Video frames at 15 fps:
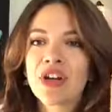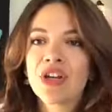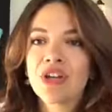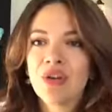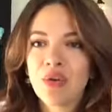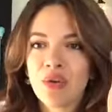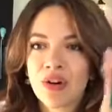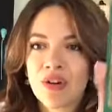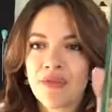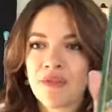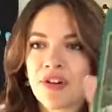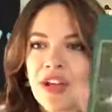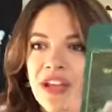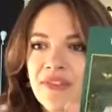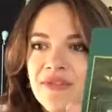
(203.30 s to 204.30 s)
your
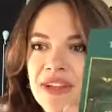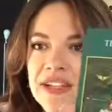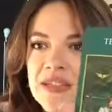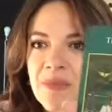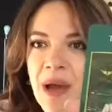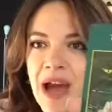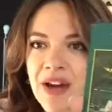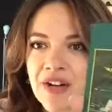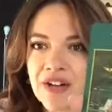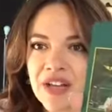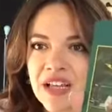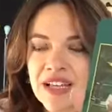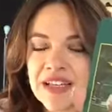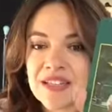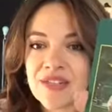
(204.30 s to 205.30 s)
forgiveness pattern
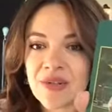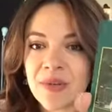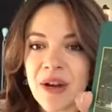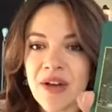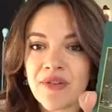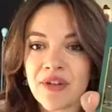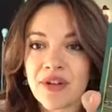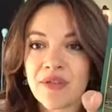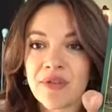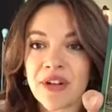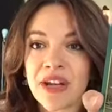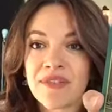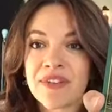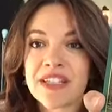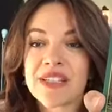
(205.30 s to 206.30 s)
is, or whatever your
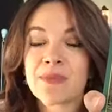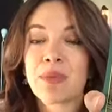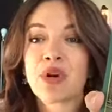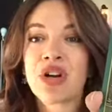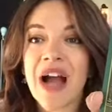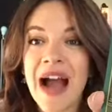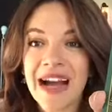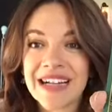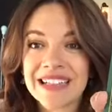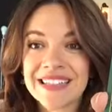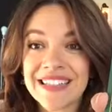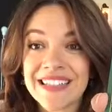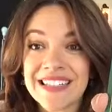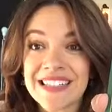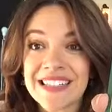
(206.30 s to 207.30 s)
forgiveness
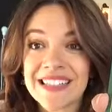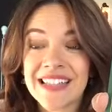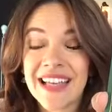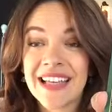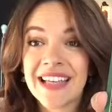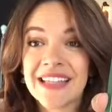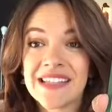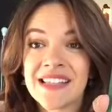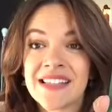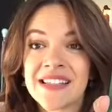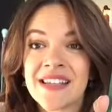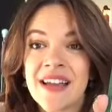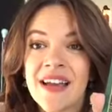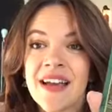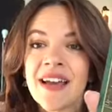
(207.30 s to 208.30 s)
practice
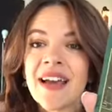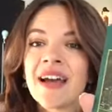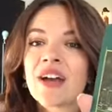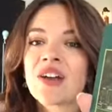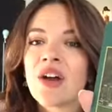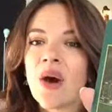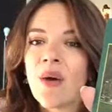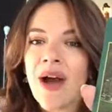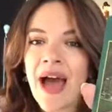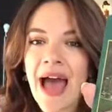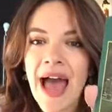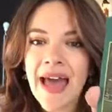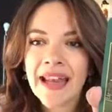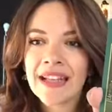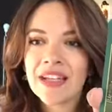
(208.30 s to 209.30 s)
is, go
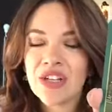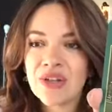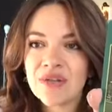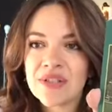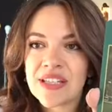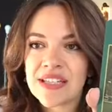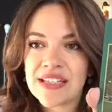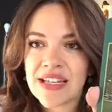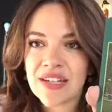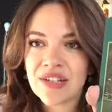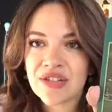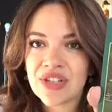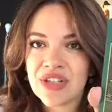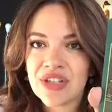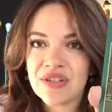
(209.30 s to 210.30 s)
ahead and use this
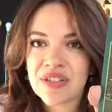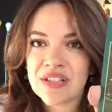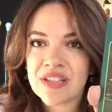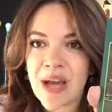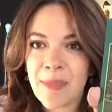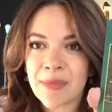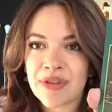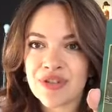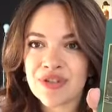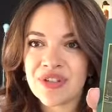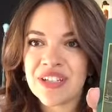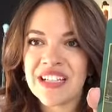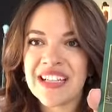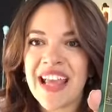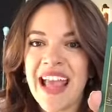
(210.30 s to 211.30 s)
energy, use this
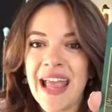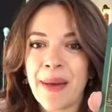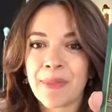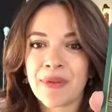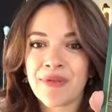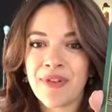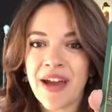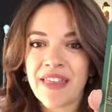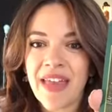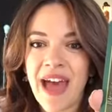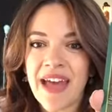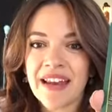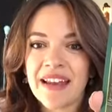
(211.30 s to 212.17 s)
opportunity to amplify that.